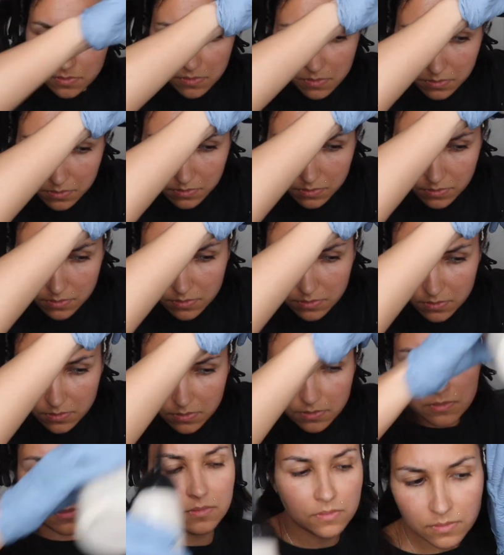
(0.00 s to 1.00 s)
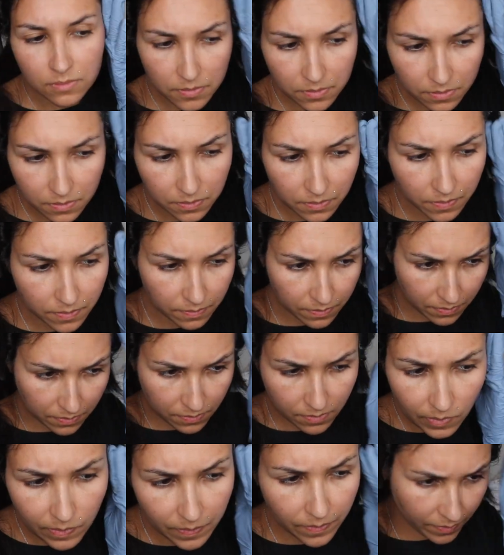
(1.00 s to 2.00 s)
want to take. And the same thing with
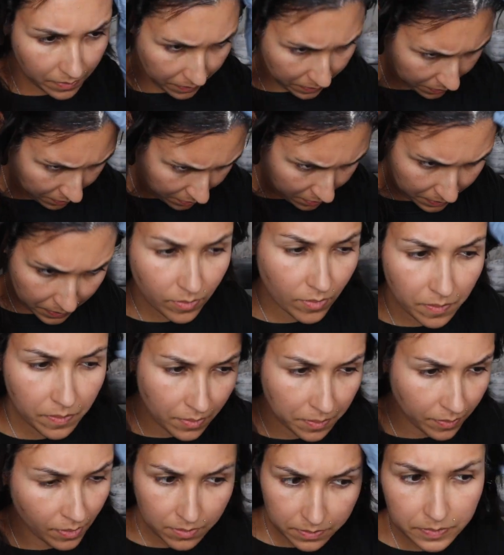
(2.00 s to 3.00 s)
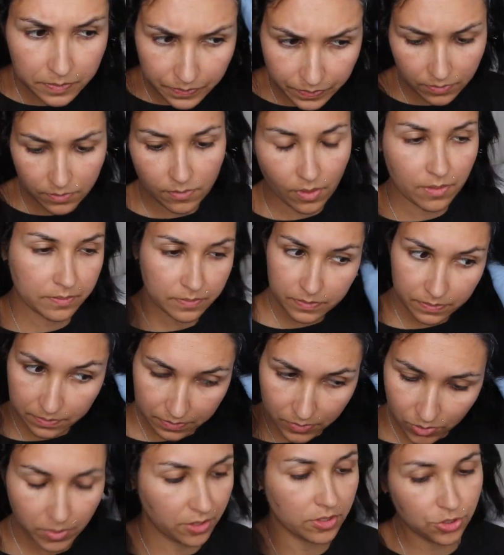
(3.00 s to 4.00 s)
my mom. It just takes forever. So
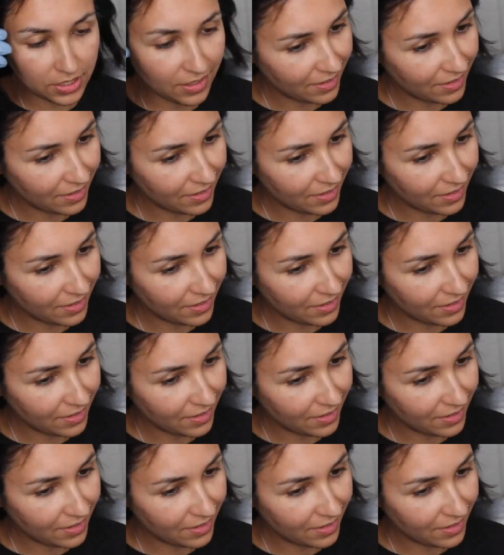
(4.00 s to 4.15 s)
that's